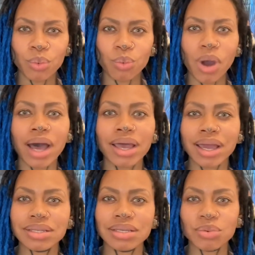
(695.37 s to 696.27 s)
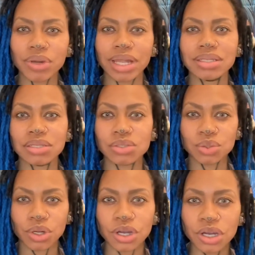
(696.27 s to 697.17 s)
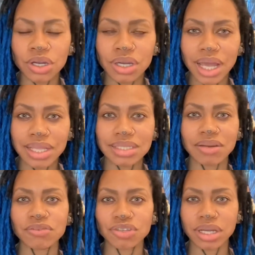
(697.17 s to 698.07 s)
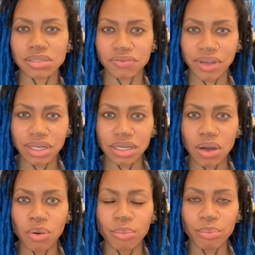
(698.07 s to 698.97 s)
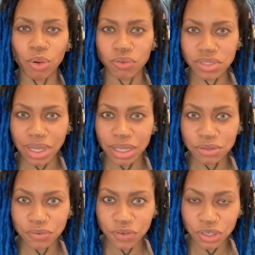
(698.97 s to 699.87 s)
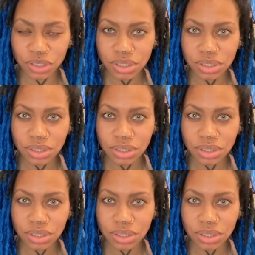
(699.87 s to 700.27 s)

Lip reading: why I did what I did to her instead of trying to find out both sides first.